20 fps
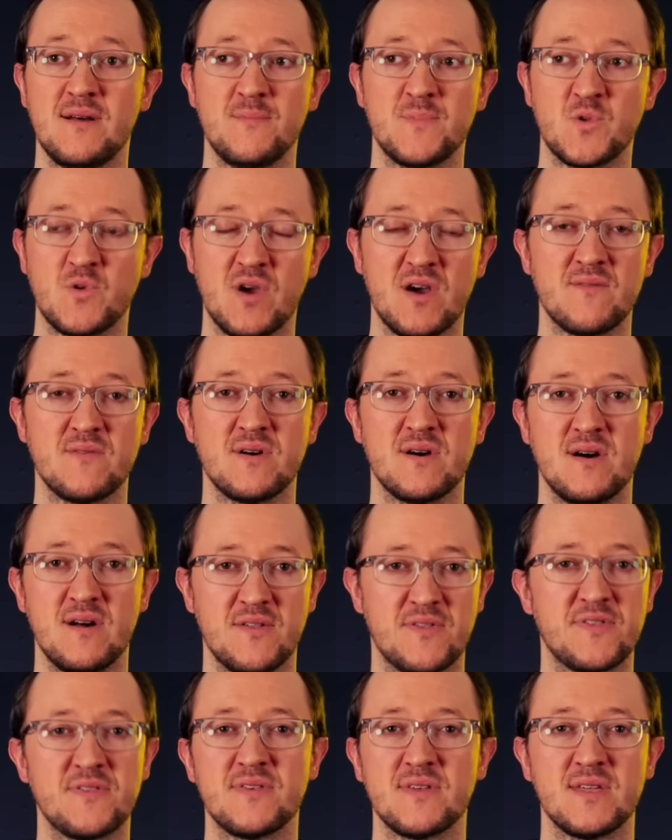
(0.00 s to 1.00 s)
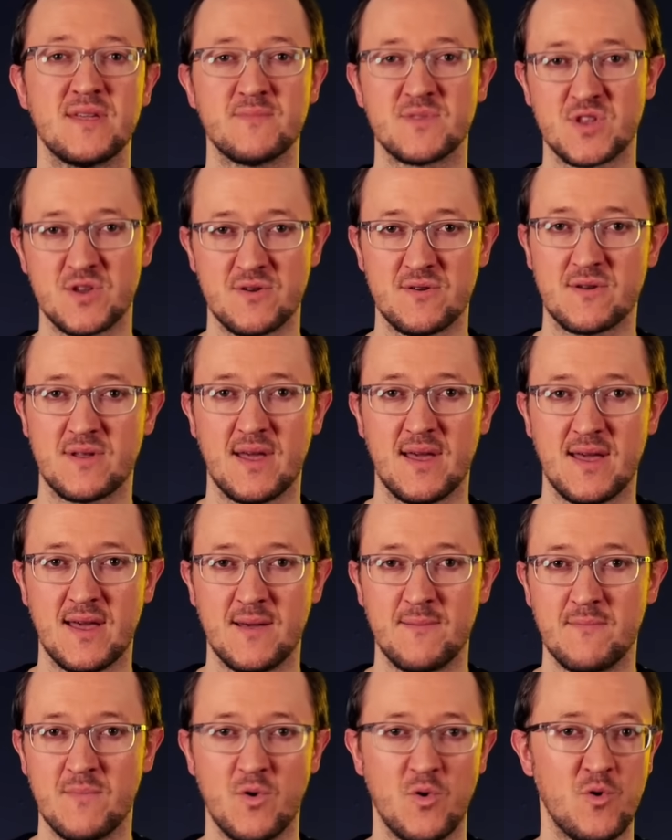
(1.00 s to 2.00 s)
you have a theme to your
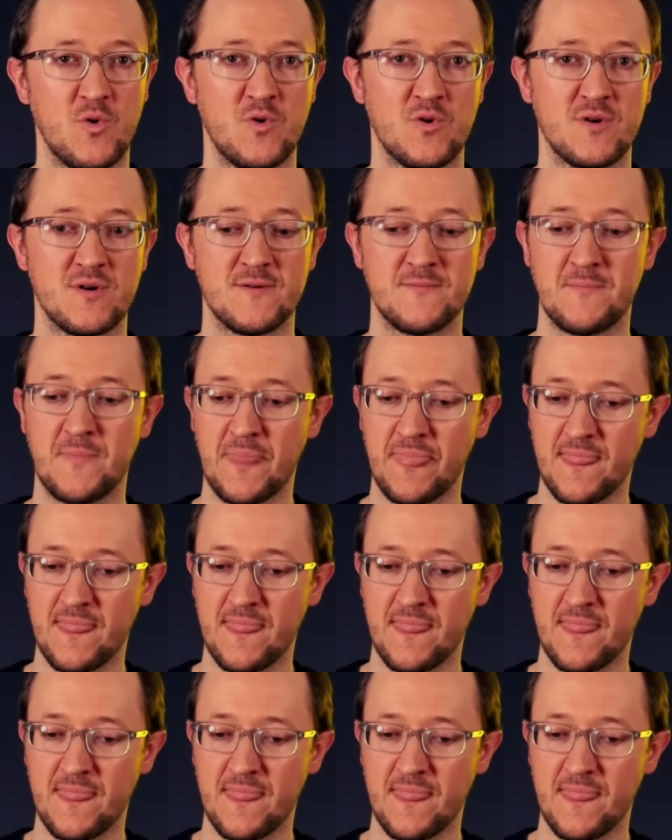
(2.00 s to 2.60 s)
game, or